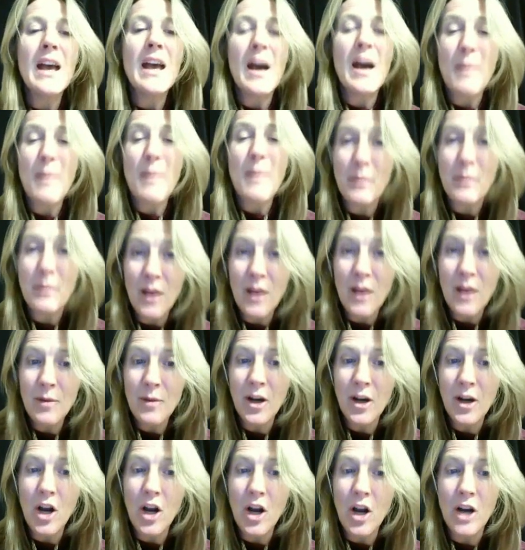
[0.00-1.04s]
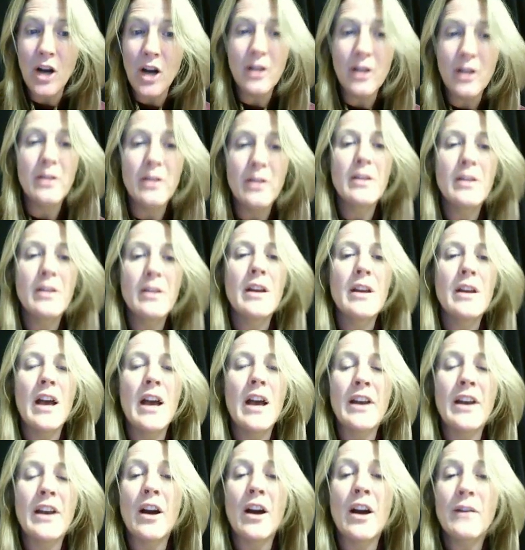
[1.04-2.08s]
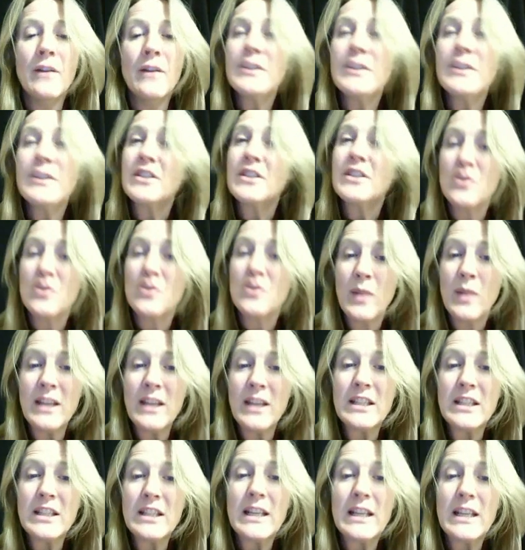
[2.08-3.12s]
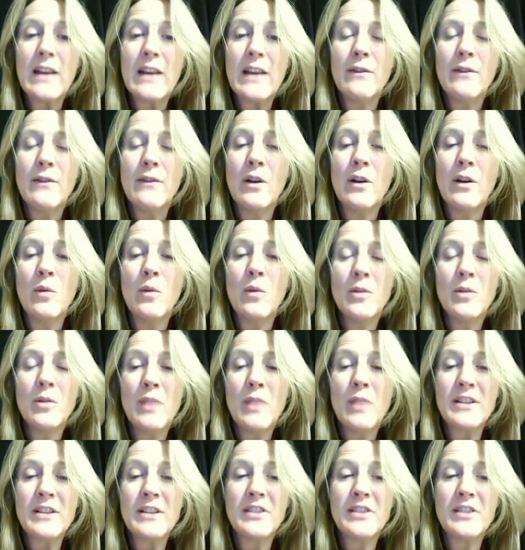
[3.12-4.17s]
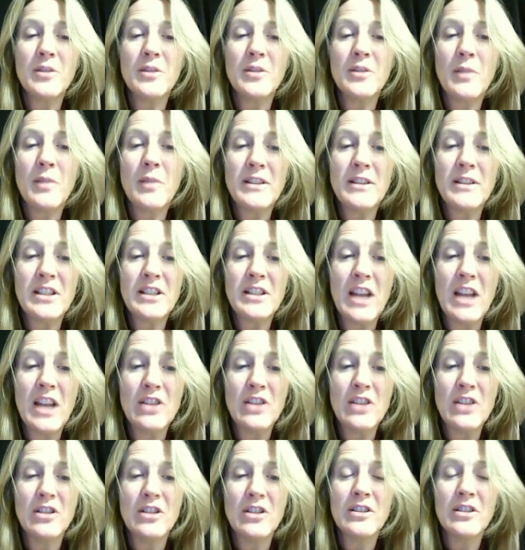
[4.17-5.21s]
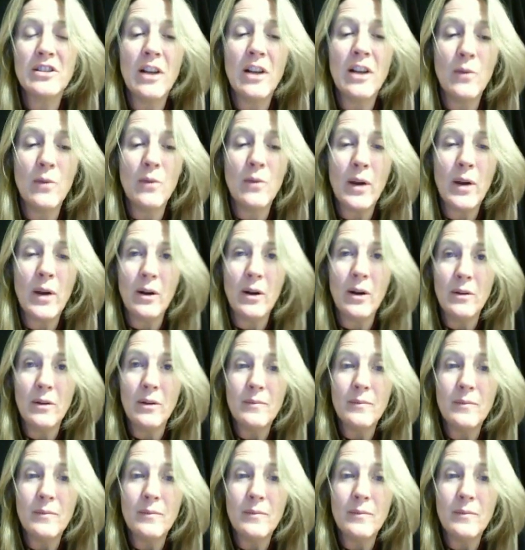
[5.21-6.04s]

A public library card, an office suite for a word processor presentation software,